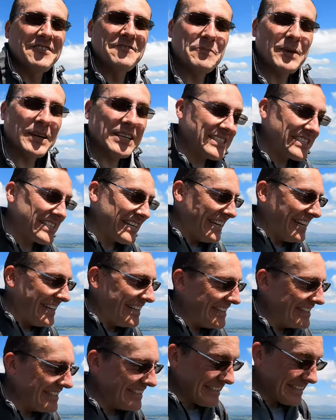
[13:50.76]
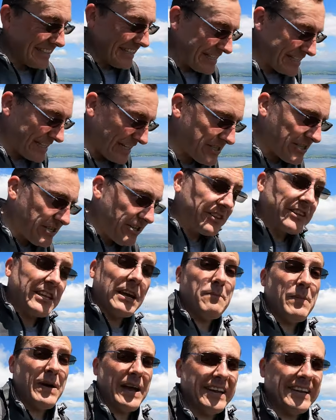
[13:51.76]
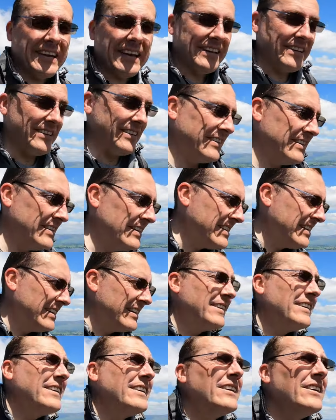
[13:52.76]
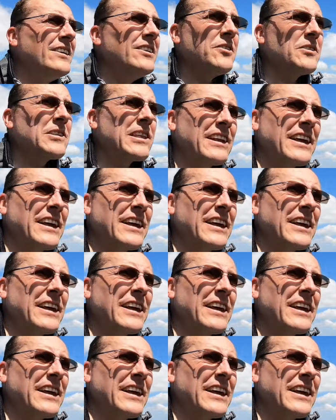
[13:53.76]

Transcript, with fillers: but uh, it's actually not that bad. All the